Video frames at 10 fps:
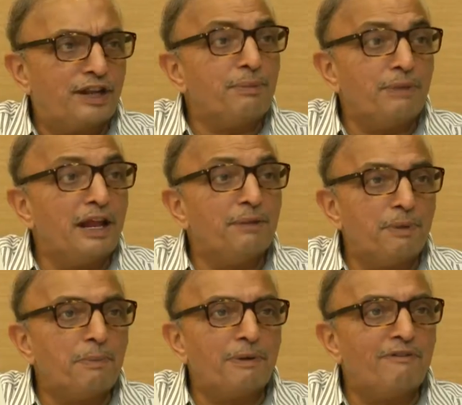10 million
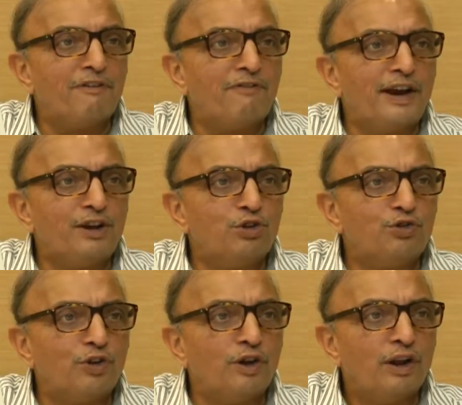people will find
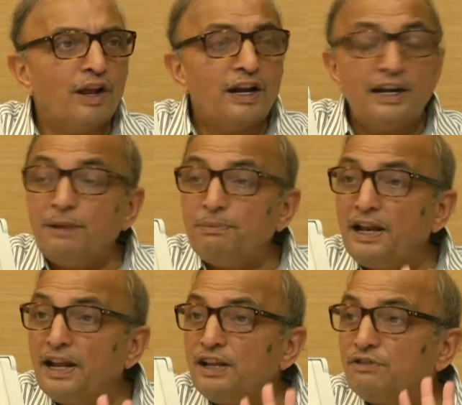useful? 10
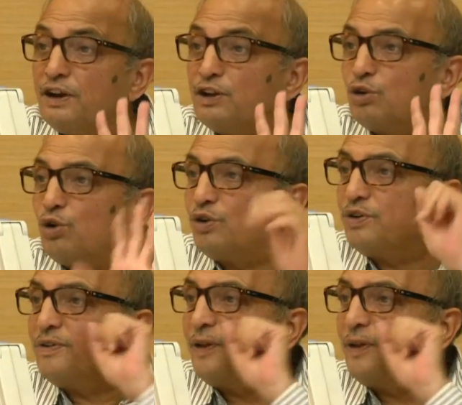million is 1 crore.